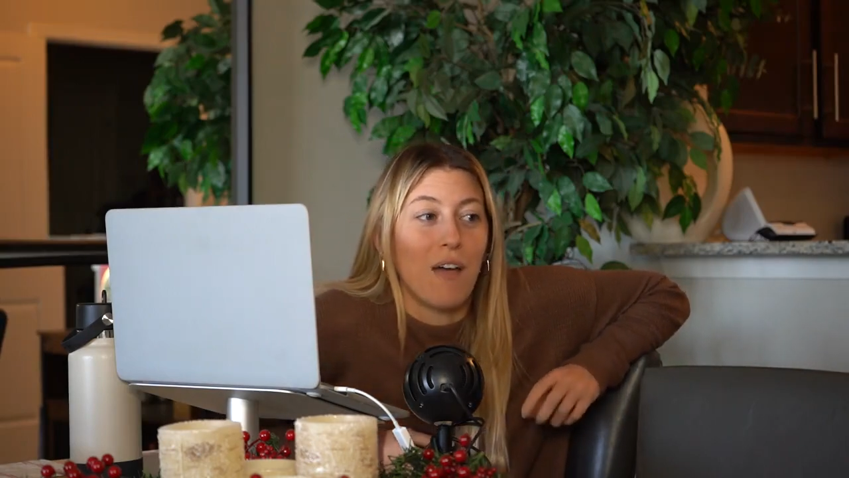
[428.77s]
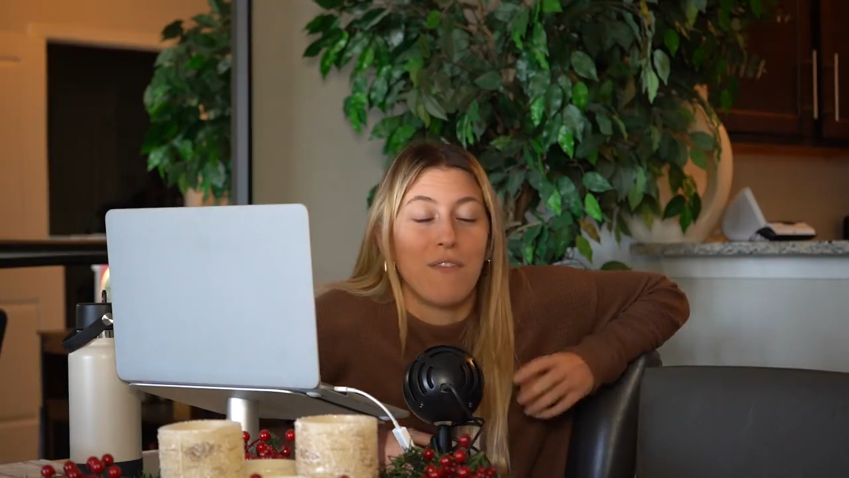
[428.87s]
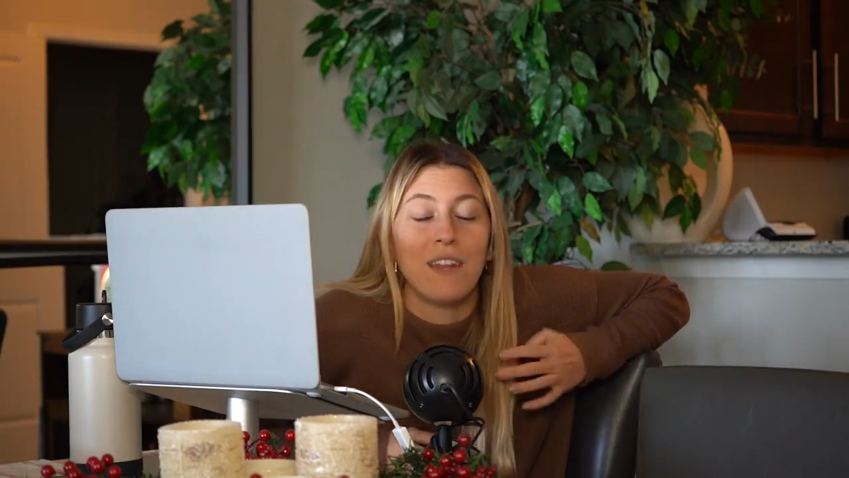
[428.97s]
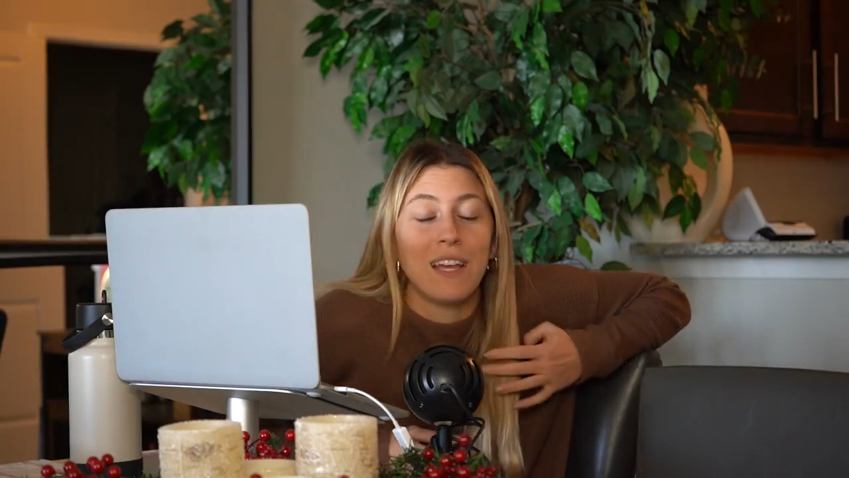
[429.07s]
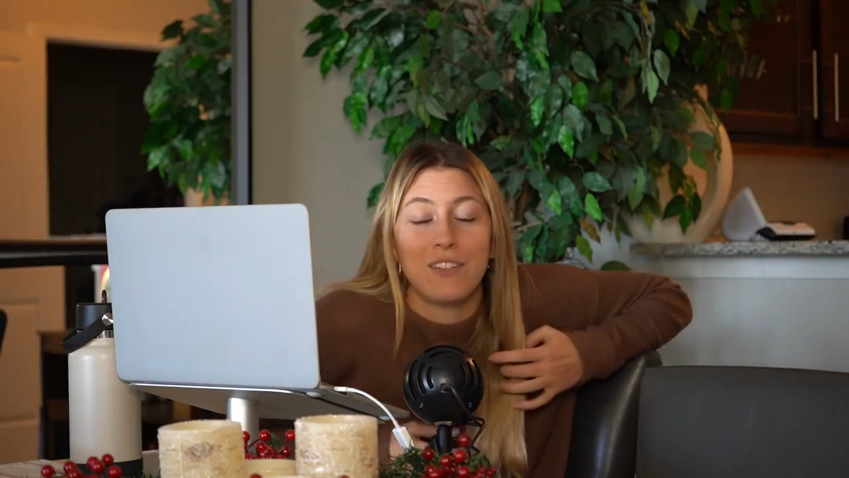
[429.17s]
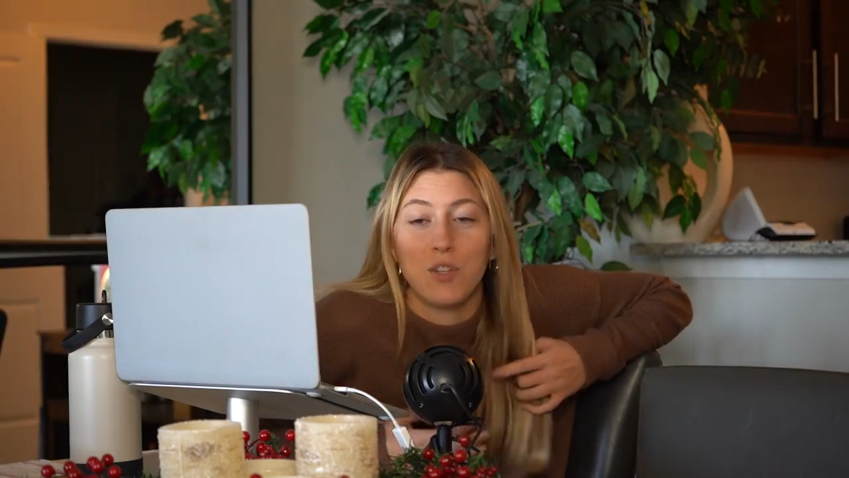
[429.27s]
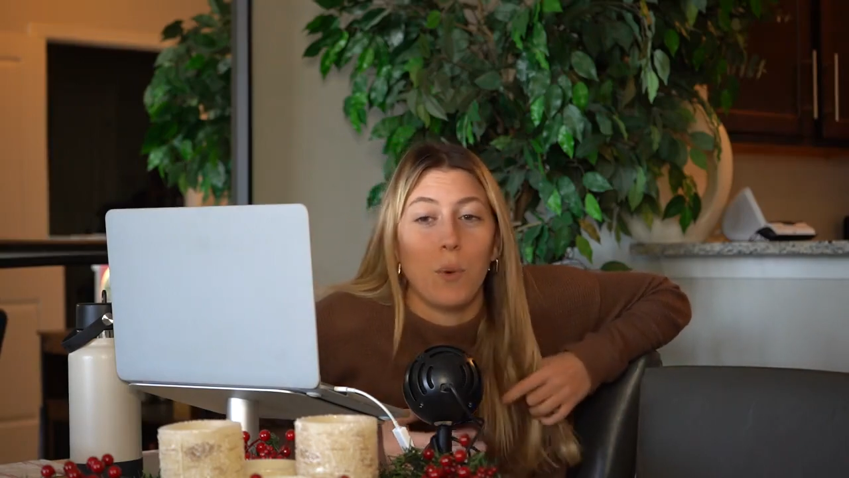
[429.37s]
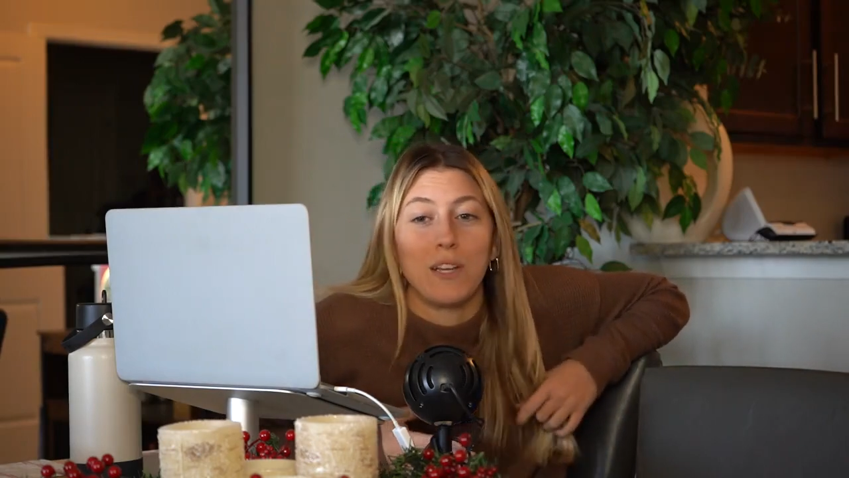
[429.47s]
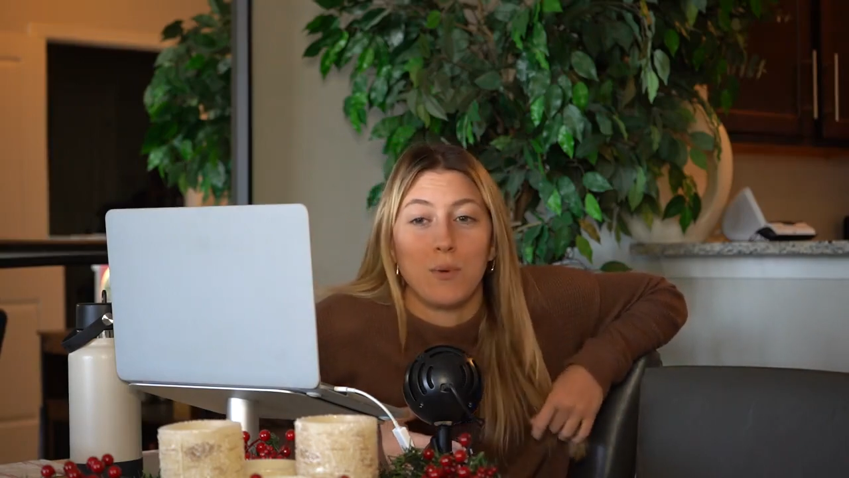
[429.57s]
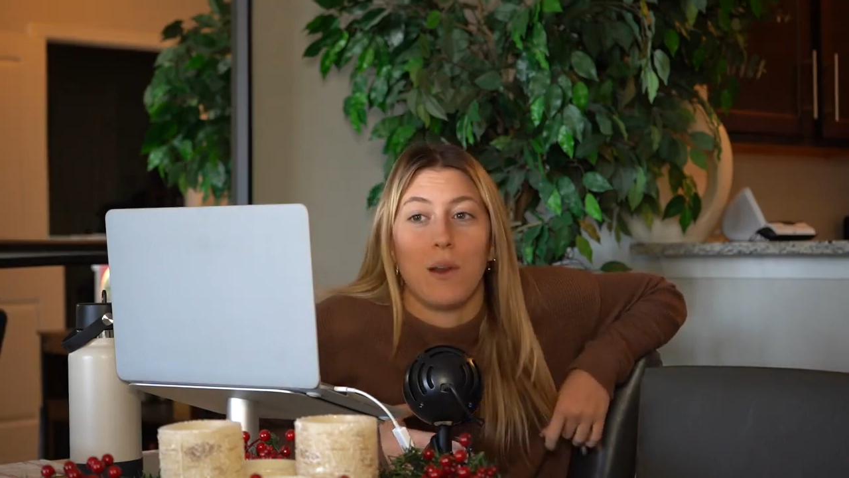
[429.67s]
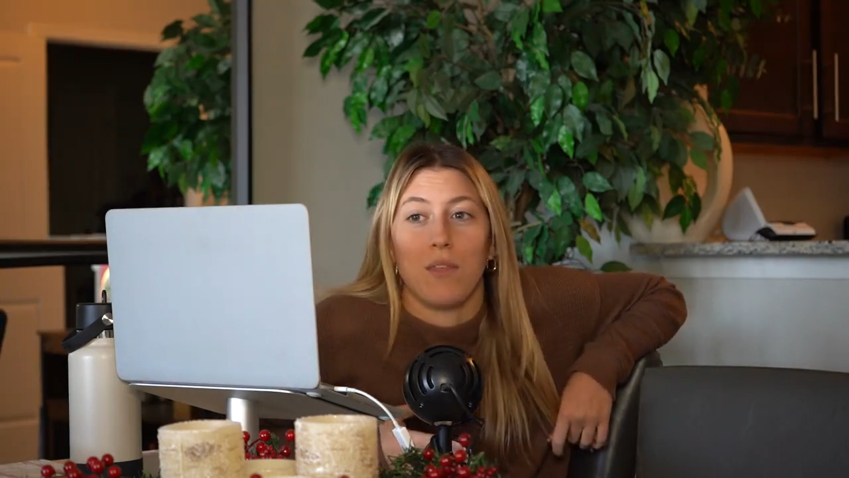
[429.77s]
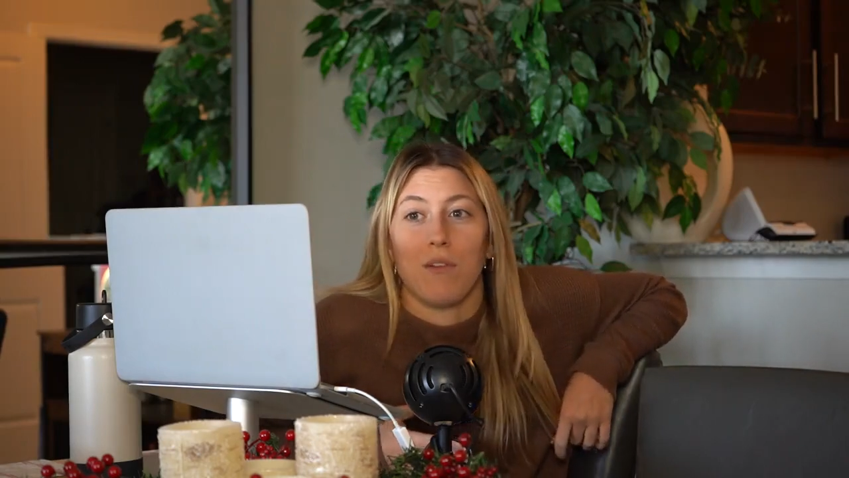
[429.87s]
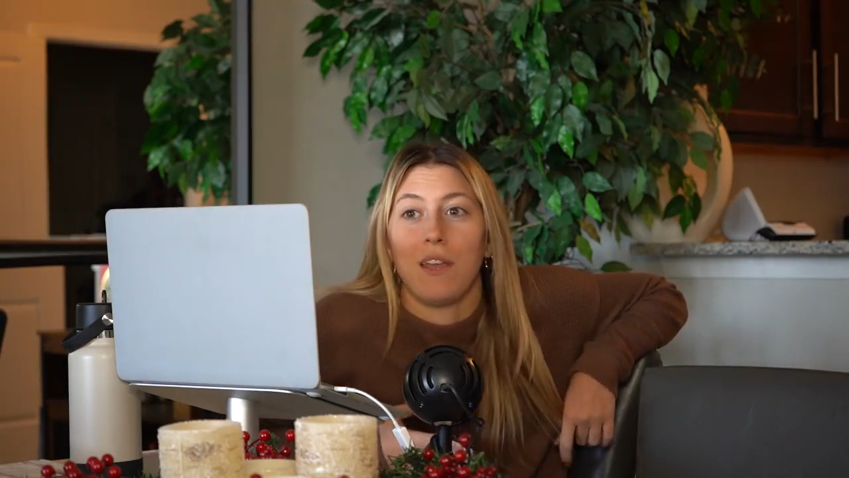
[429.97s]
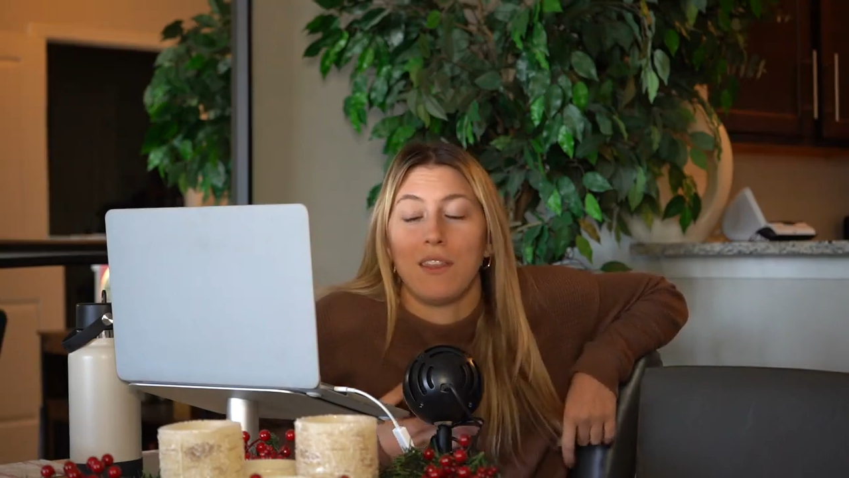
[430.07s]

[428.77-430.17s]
I feel like 2023.